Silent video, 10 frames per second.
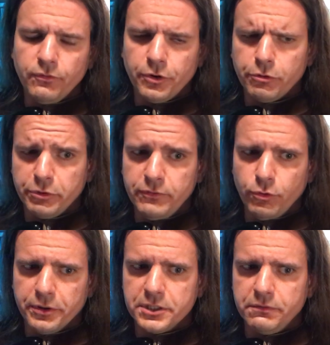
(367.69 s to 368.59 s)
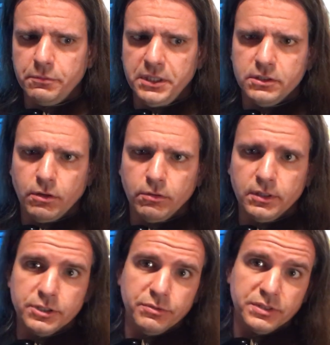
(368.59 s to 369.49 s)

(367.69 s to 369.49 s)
for three fourths of a beat total because it